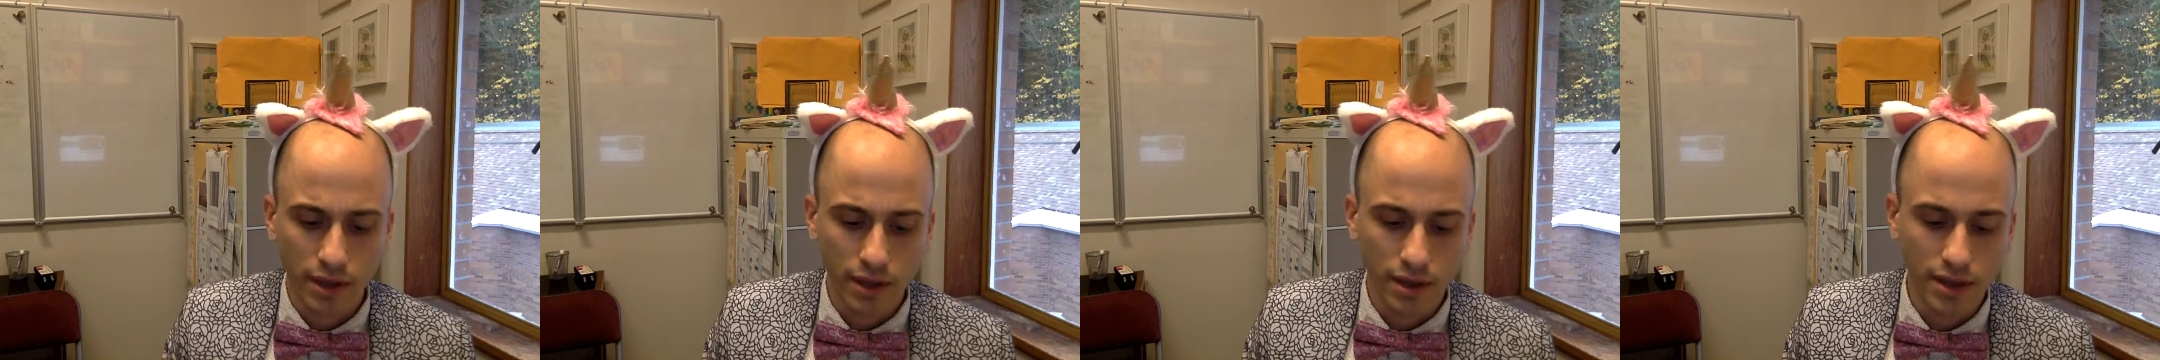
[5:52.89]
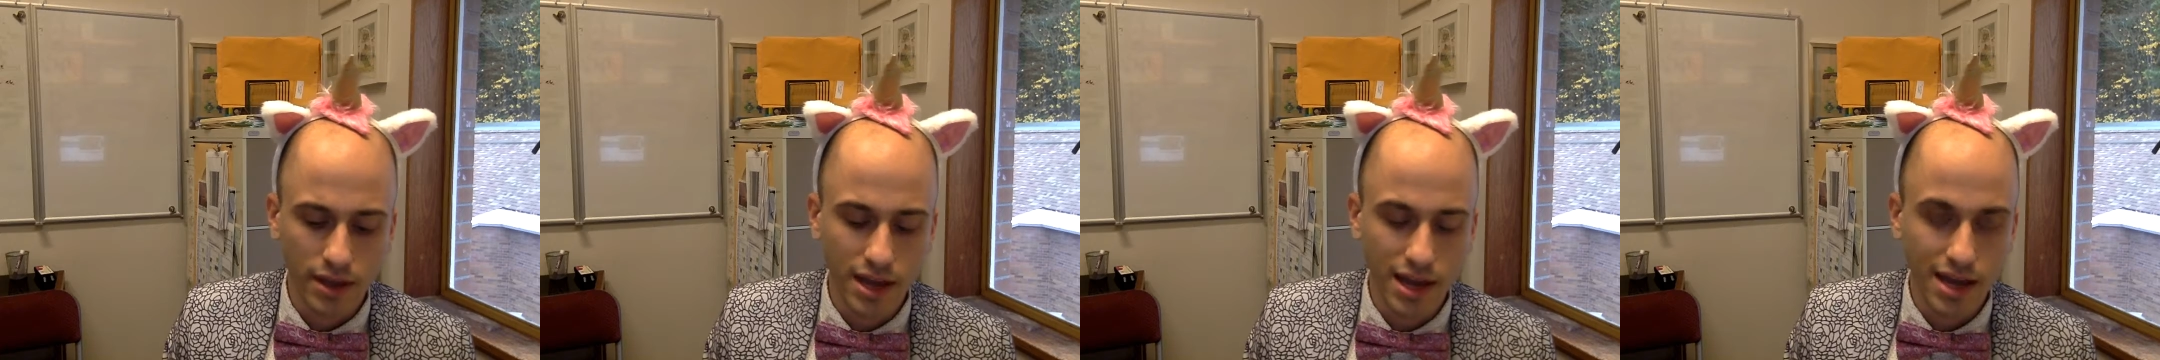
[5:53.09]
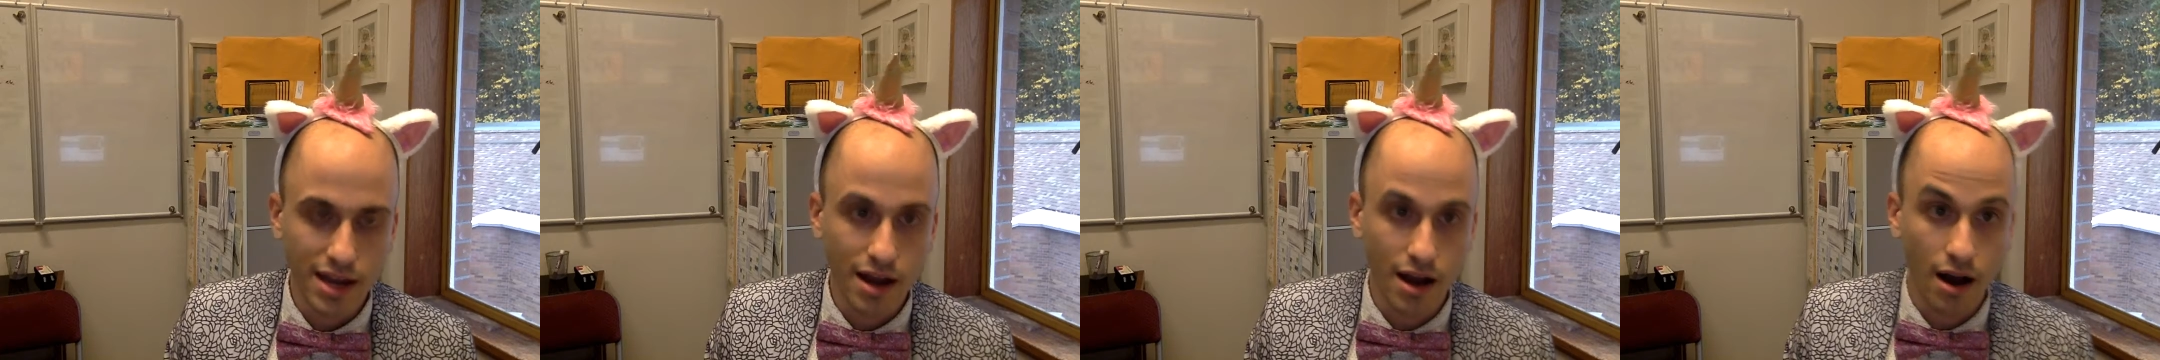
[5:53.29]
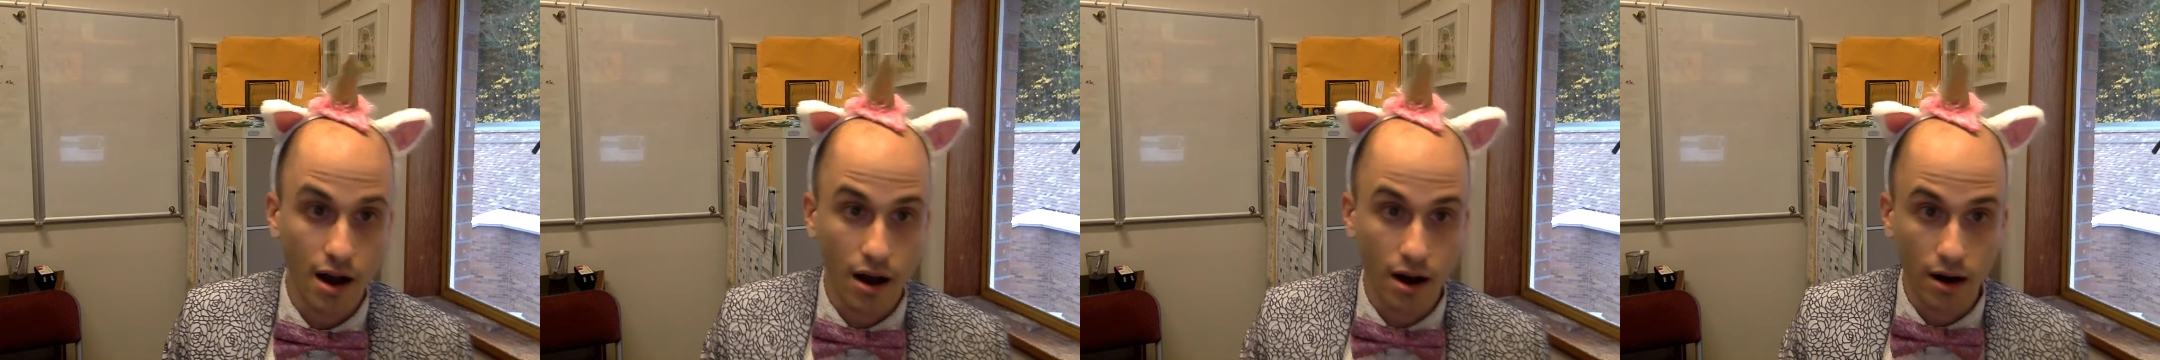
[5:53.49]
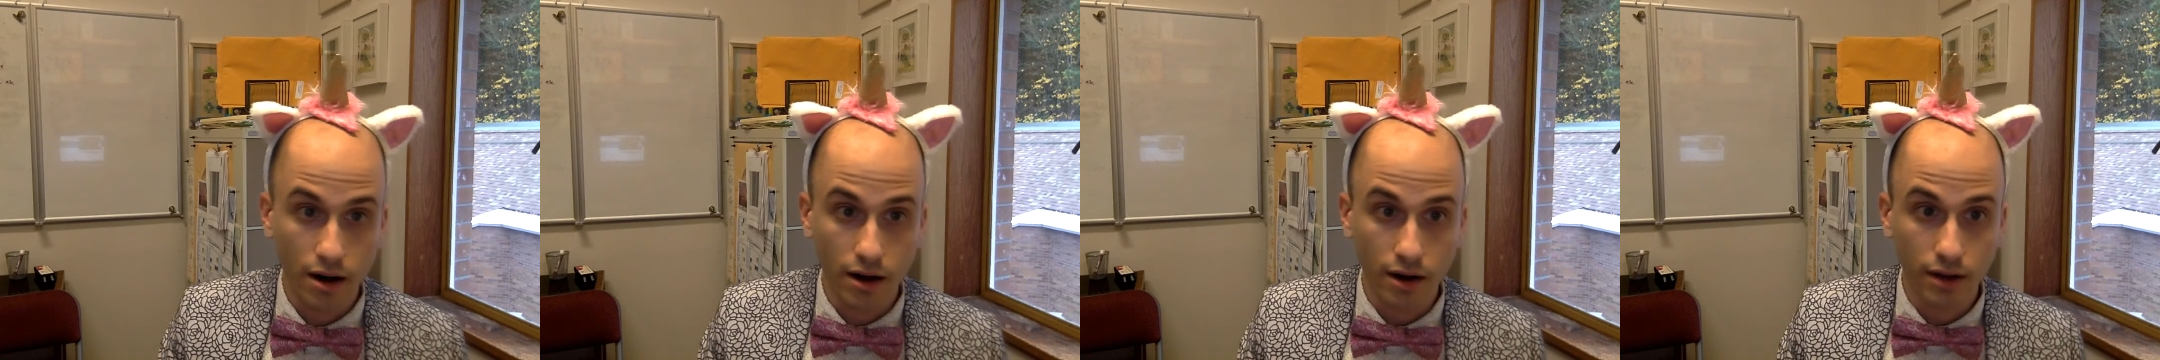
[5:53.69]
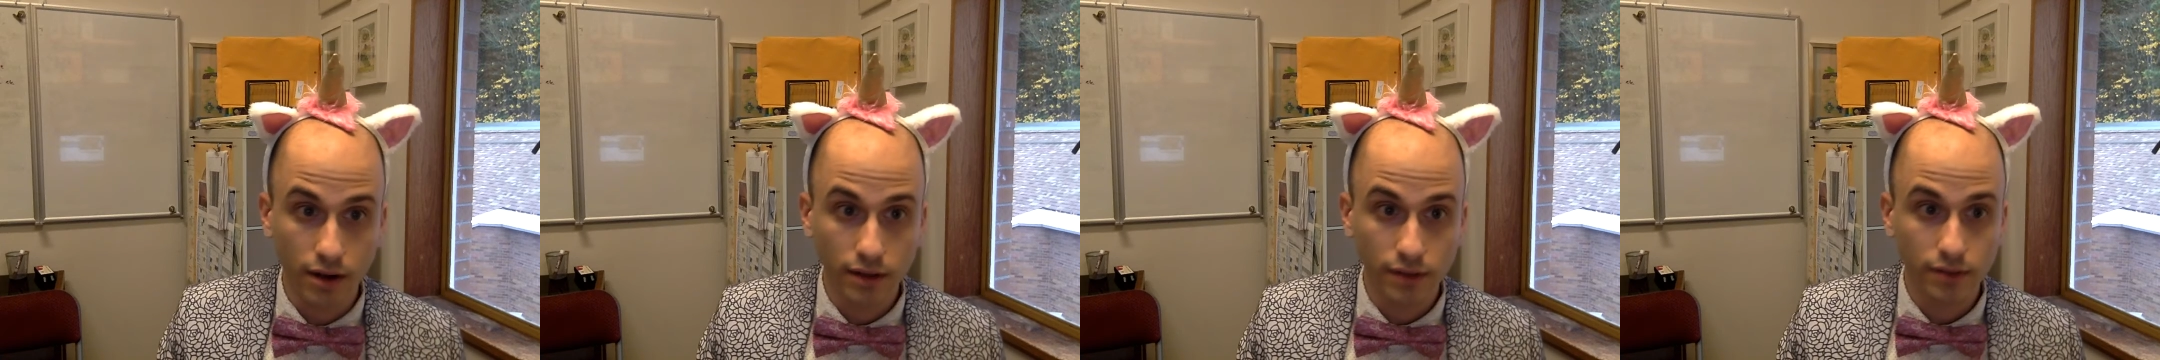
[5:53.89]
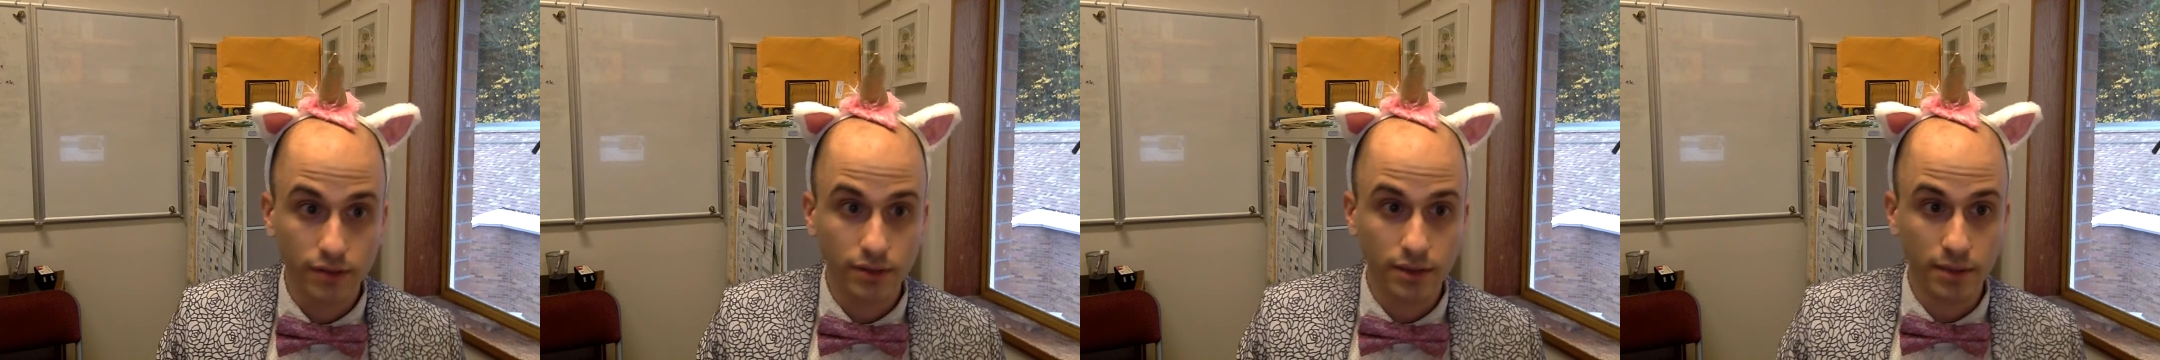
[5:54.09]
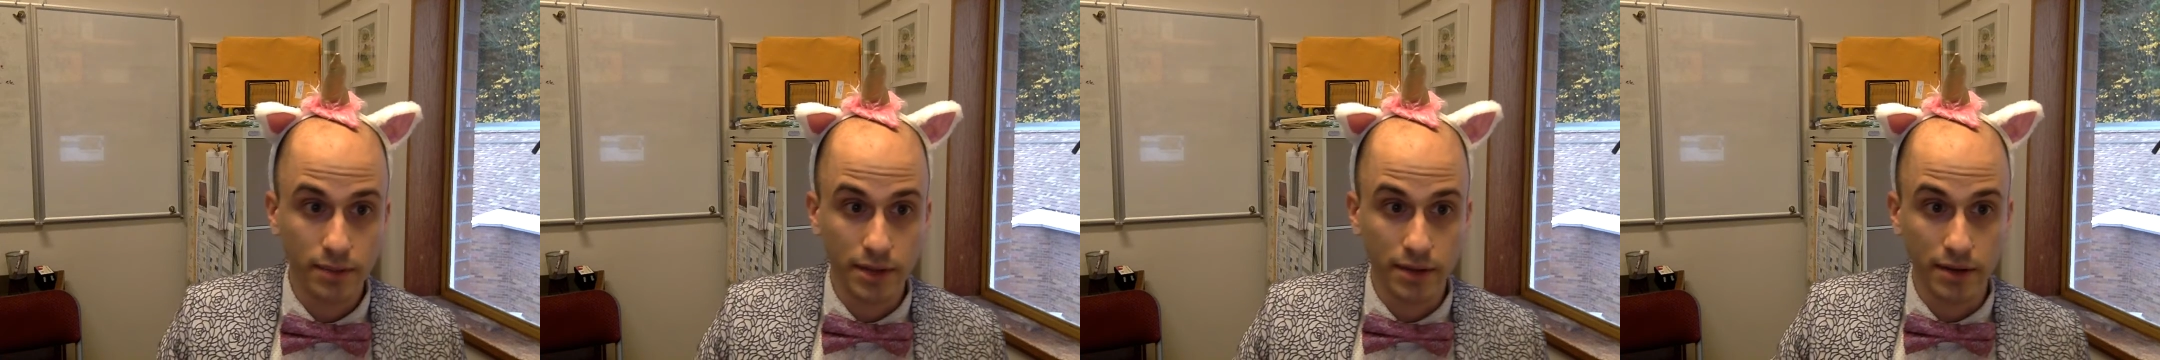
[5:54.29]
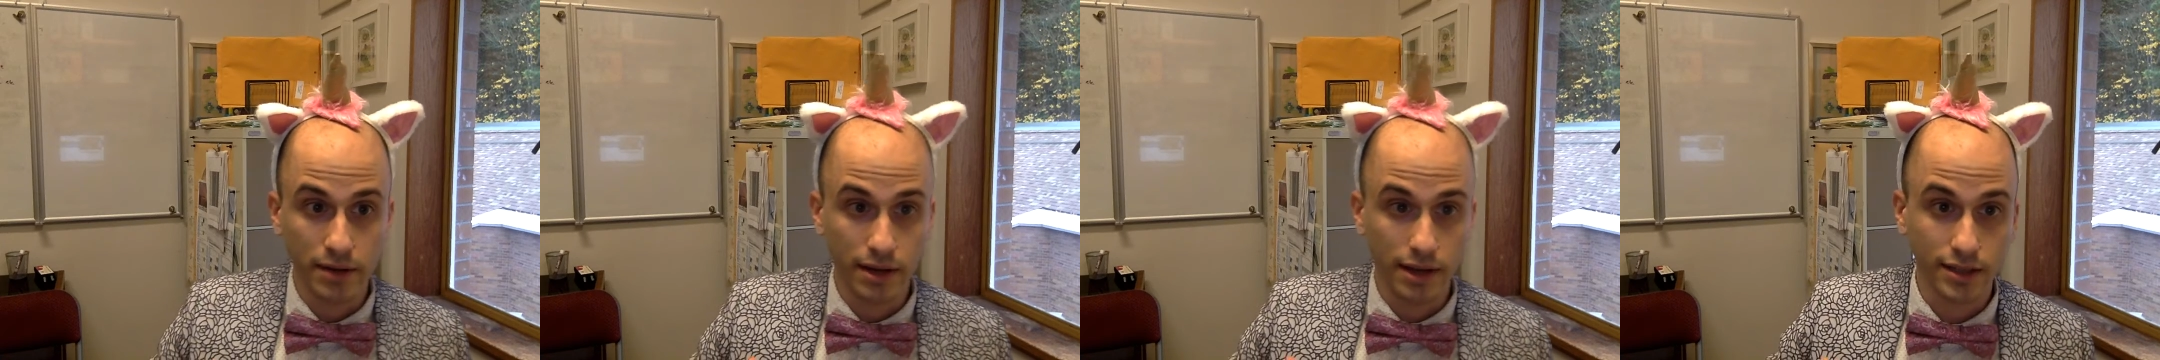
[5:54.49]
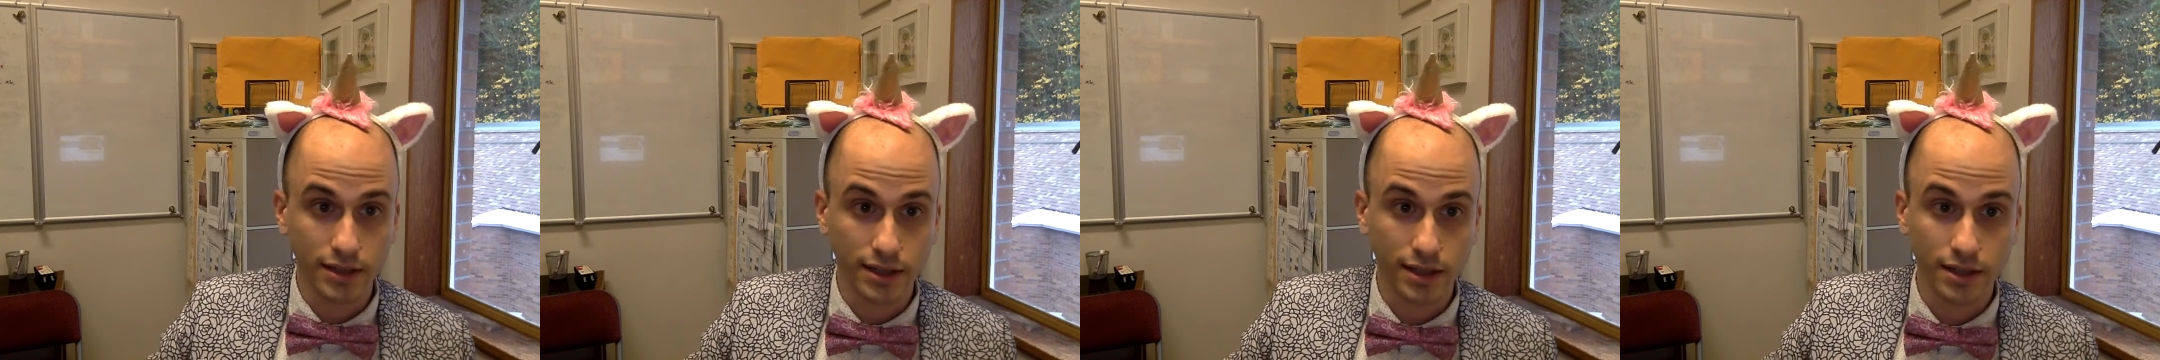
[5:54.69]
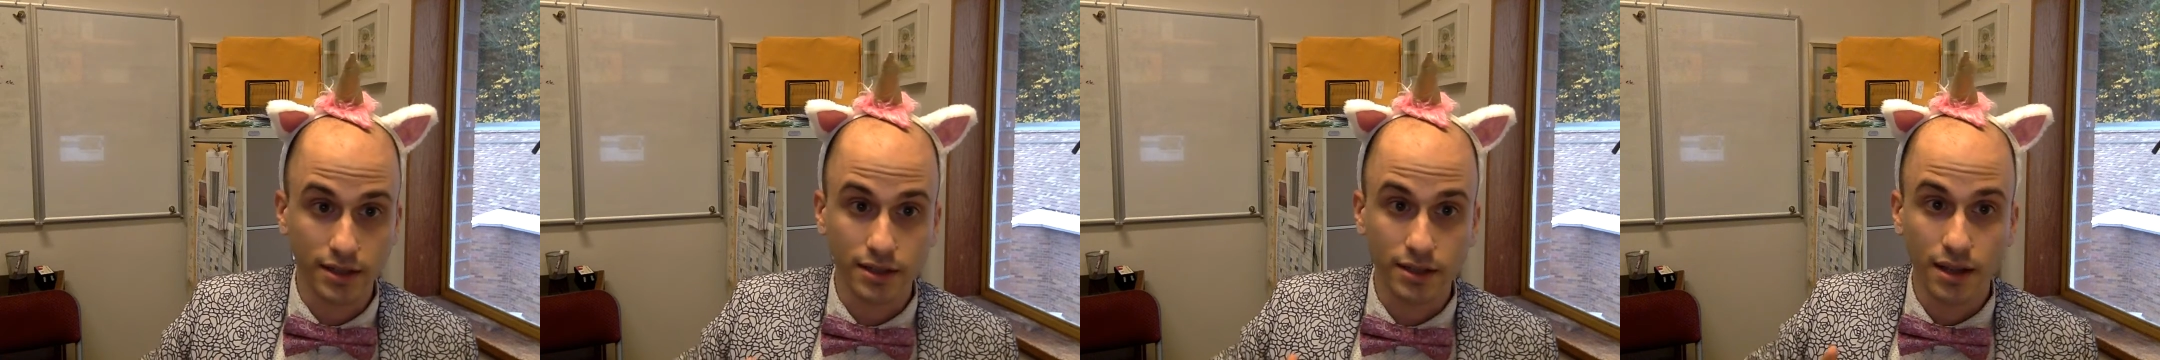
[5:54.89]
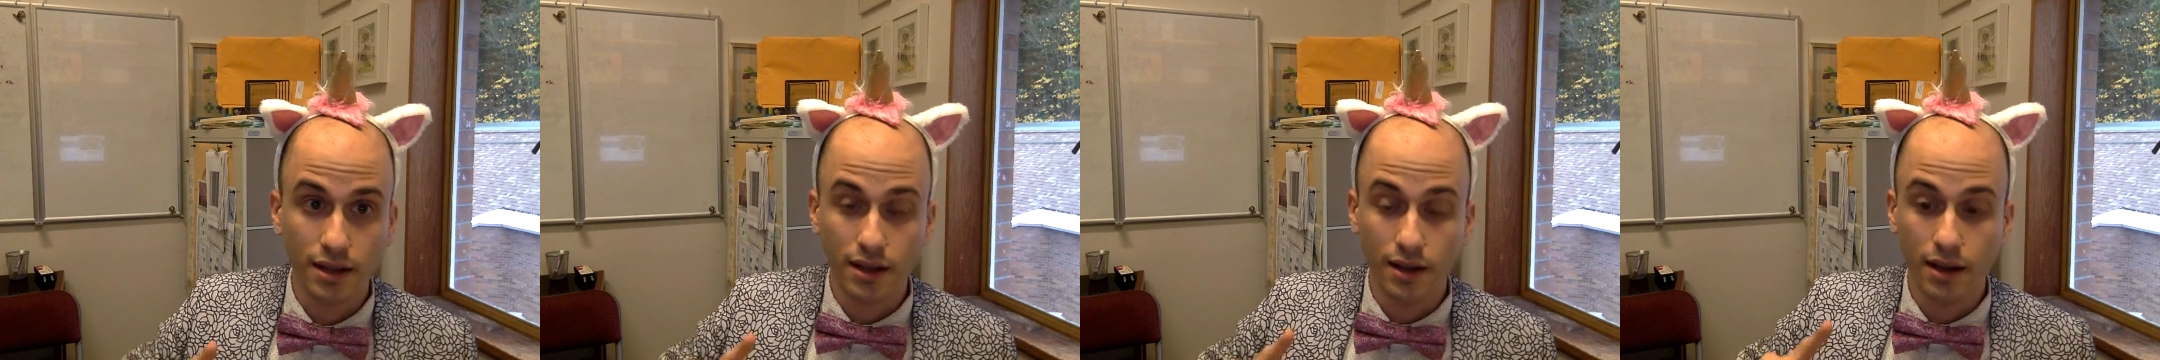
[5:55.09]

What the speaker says: They may ask this,